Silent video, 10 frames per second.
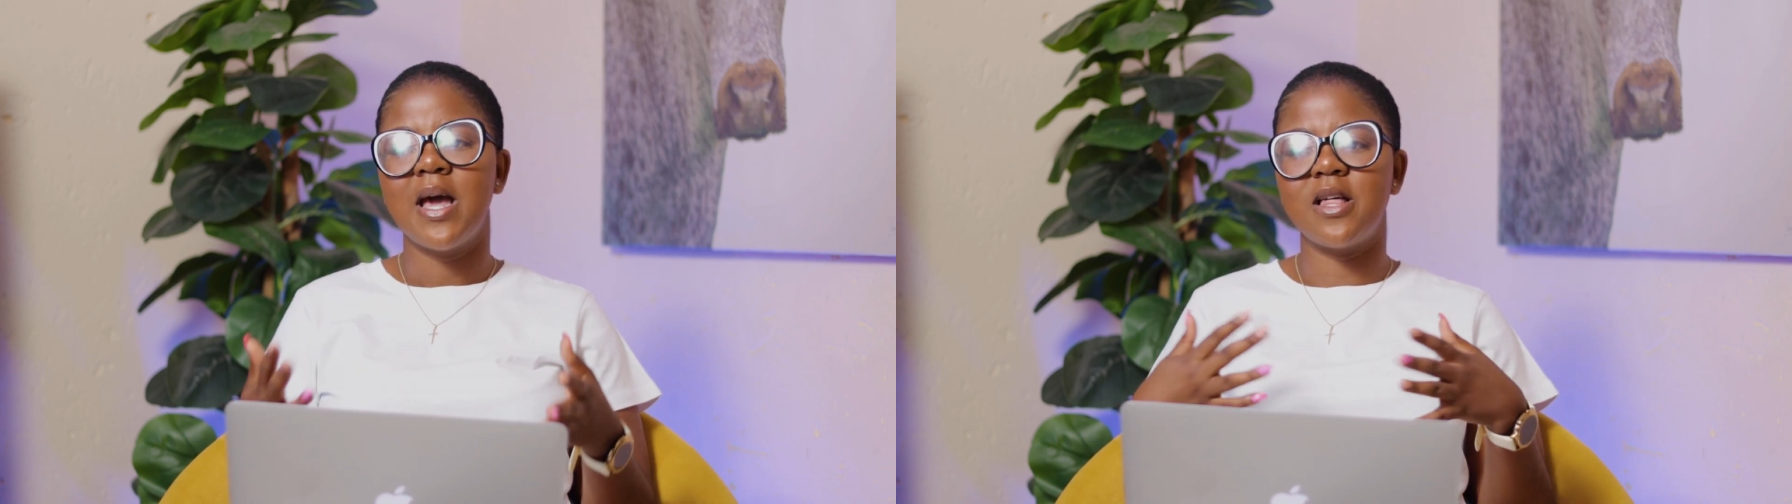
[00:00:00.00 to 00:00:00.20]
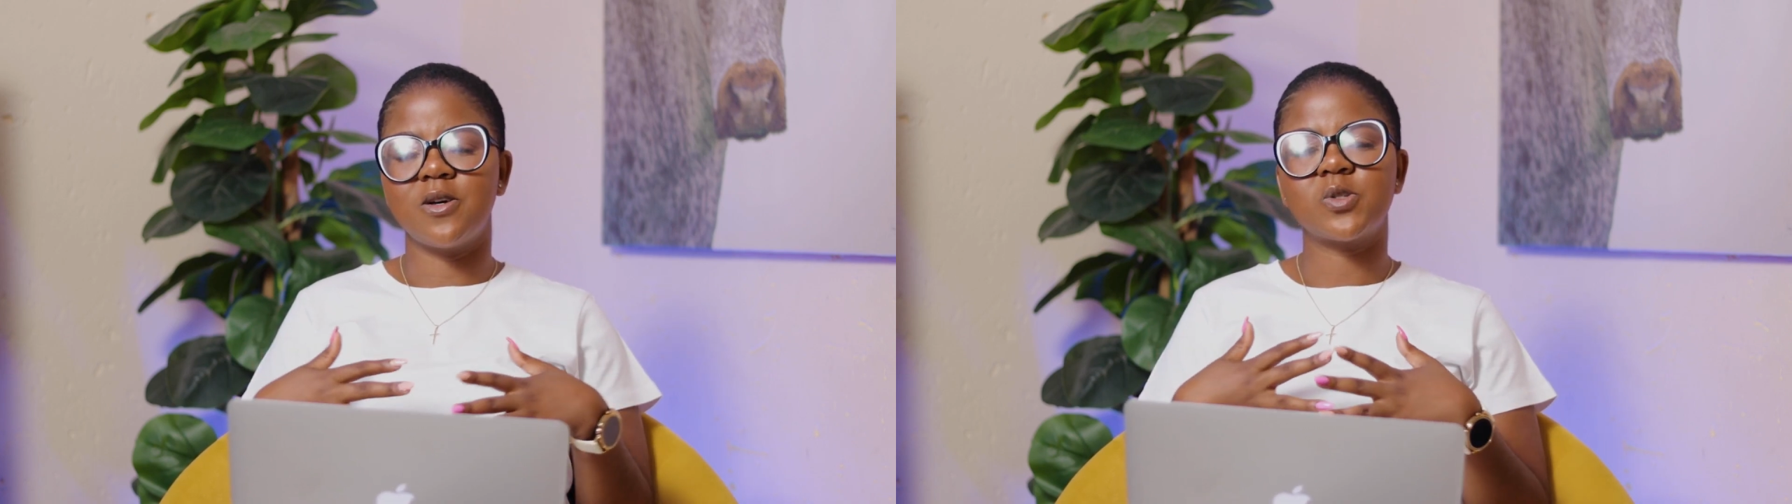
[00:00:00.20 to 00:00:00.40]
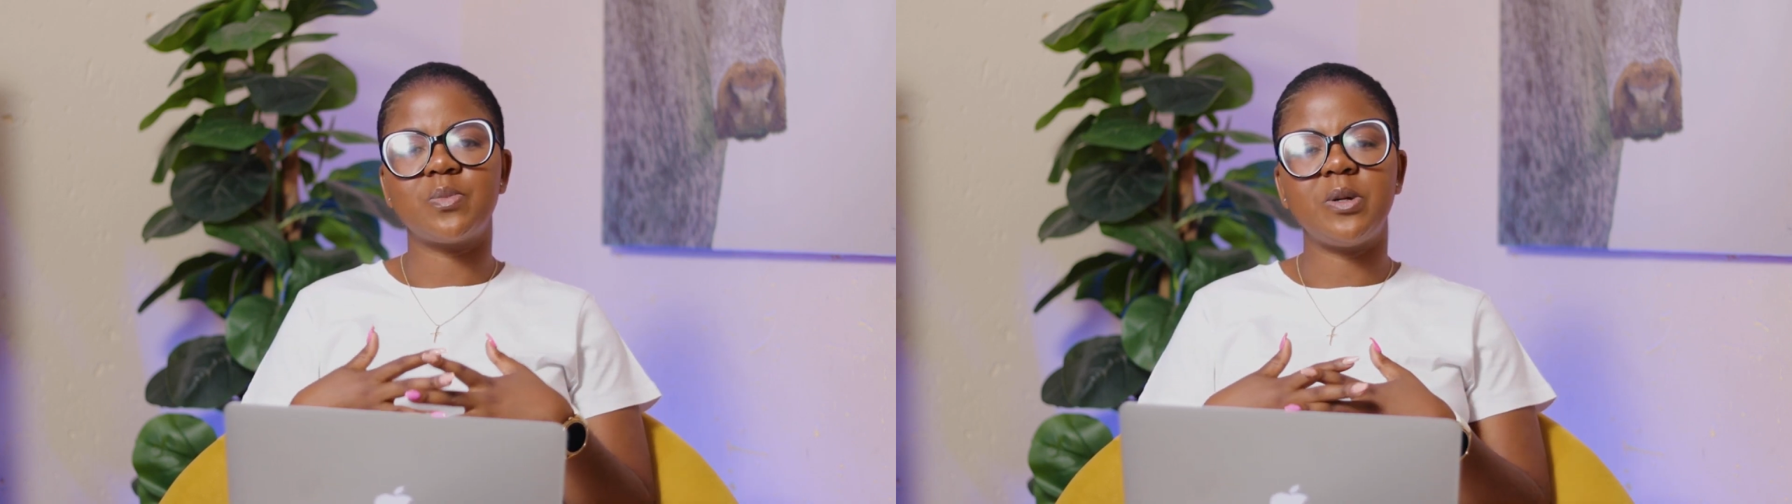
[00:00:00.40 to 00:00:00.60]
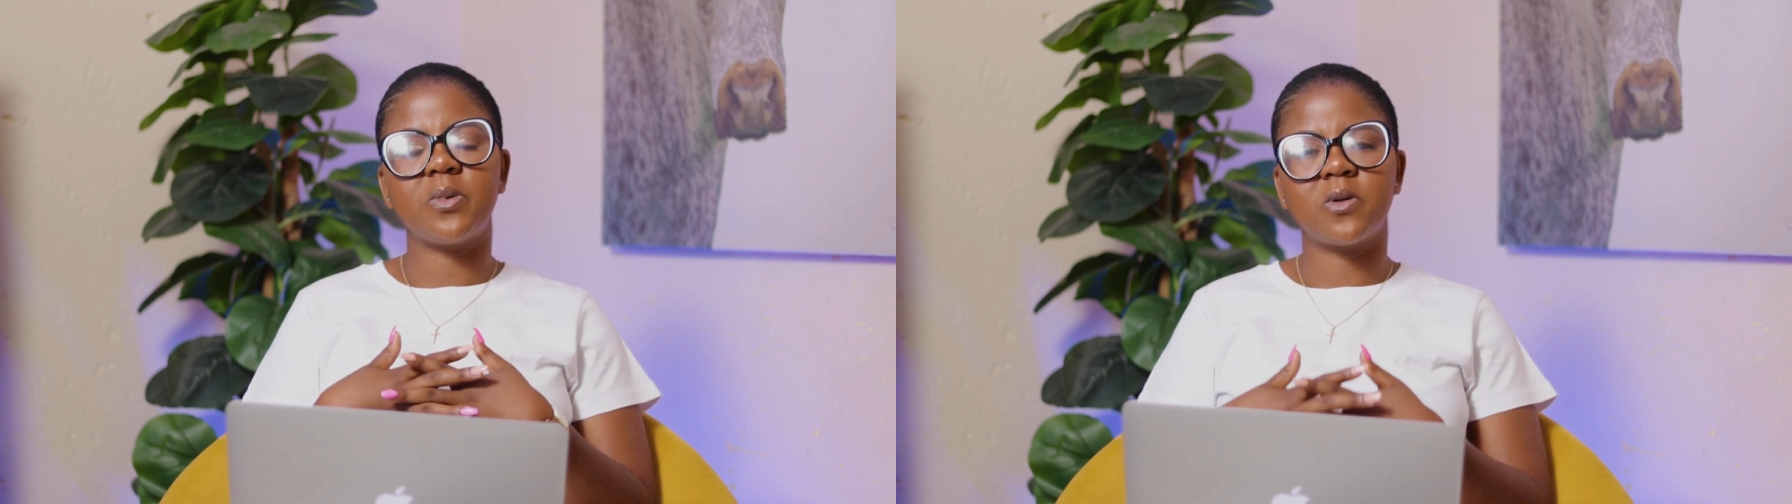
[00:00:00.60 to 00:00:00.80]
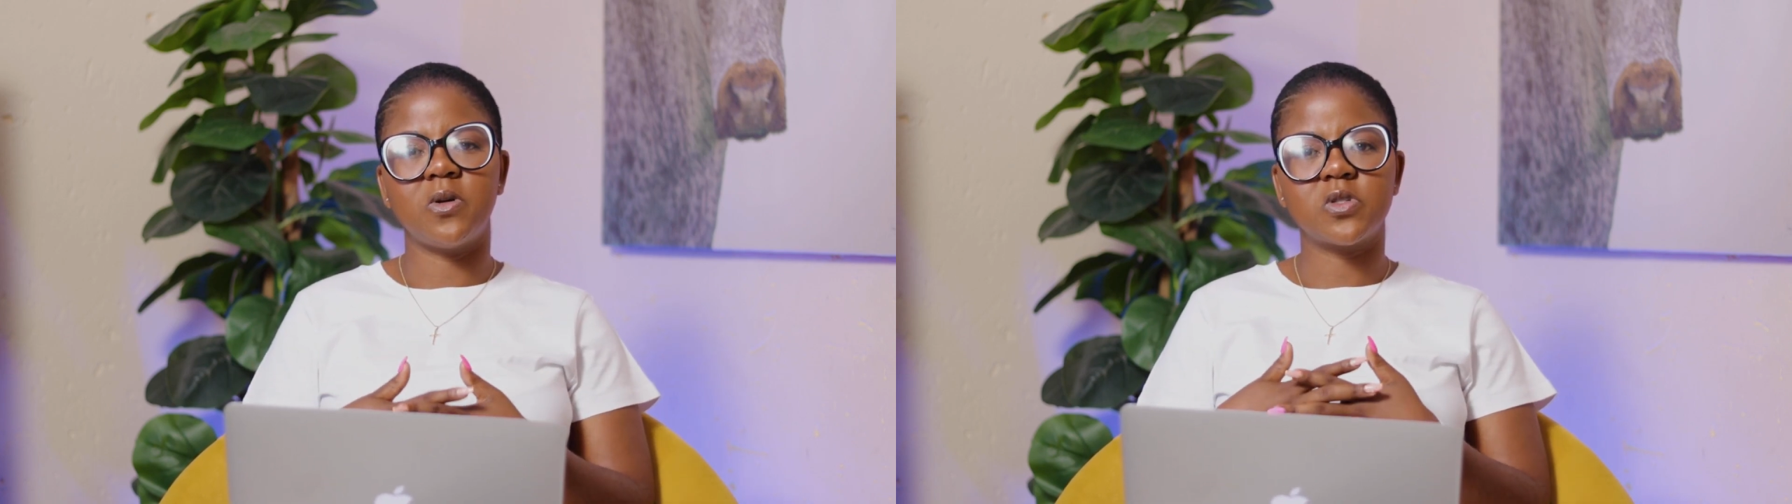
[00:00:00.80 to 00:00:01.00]
And those are
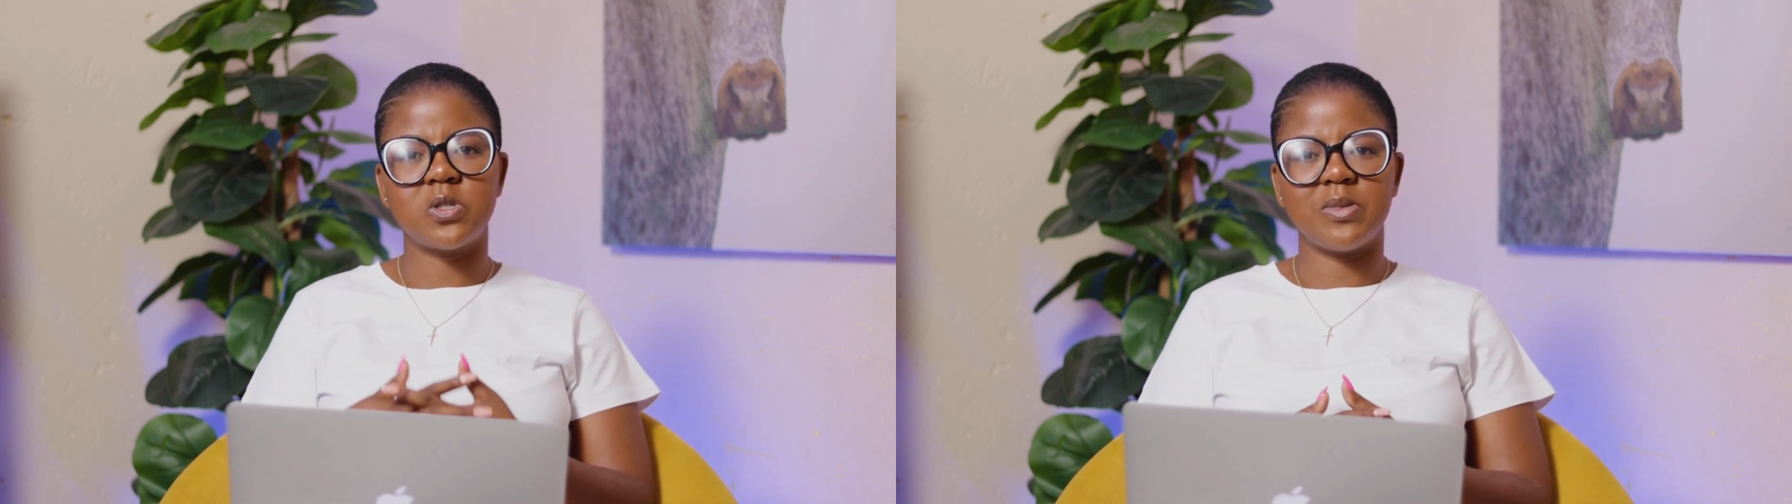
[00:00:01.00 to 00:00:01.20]
people close to